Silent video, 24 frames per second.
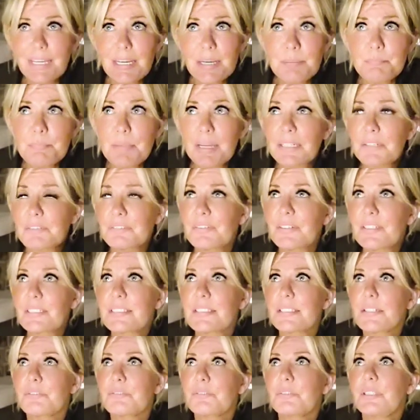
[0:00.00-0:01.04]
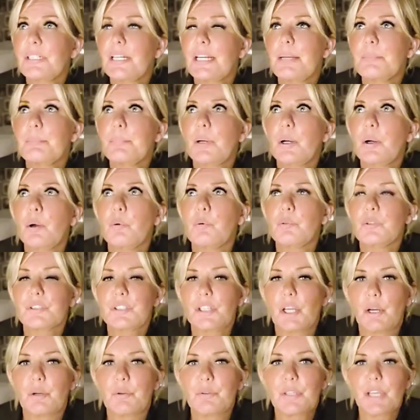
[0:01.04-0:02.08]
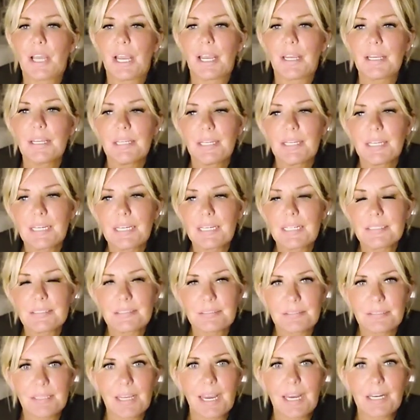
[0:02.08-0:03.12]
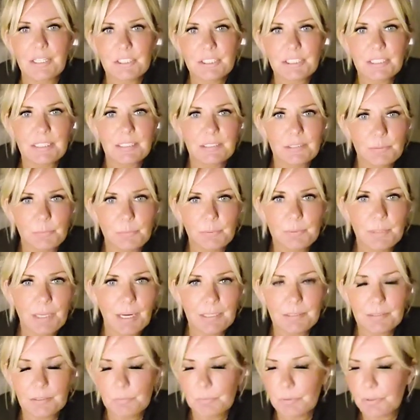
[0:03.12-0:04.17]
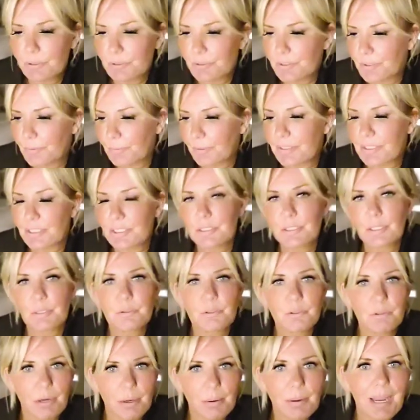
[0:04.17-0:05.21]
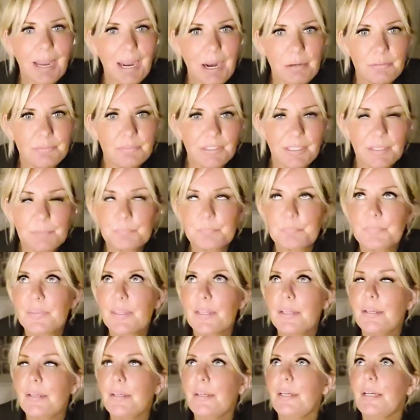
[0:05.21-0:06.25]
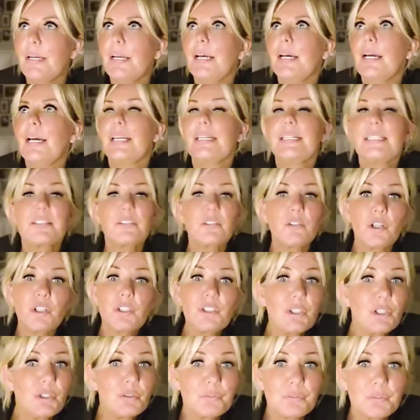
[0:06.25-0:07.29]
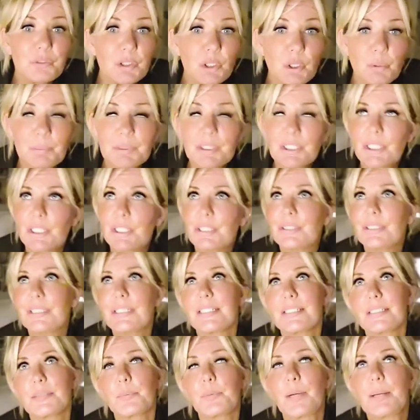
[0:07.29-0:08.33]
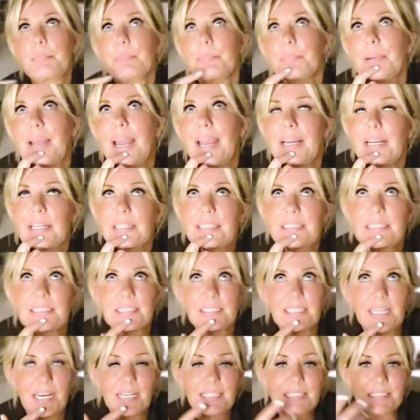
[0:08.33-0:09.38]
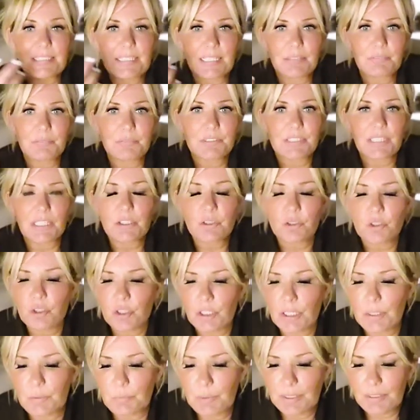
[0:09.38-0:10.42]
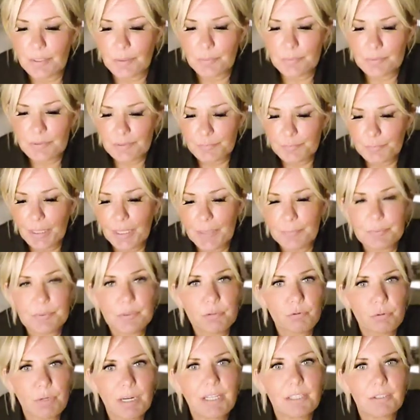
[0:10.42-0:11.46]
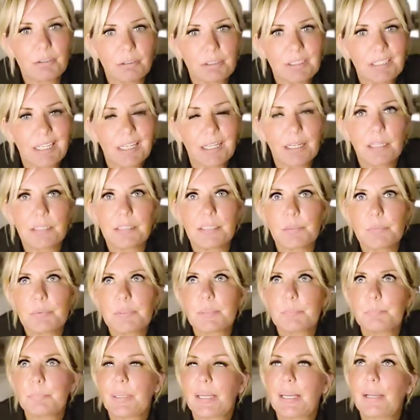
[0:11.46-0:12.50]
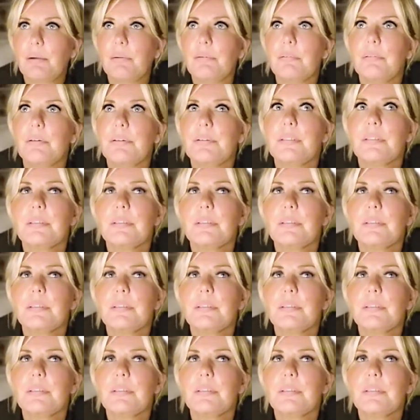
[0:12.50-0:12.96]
it manifests differently, but also that it's actually into adulthood, so you don't grow out of it. And it's not a new phenomenon. This went back, I think it's the 18th century, where there was papers written on it, and it was about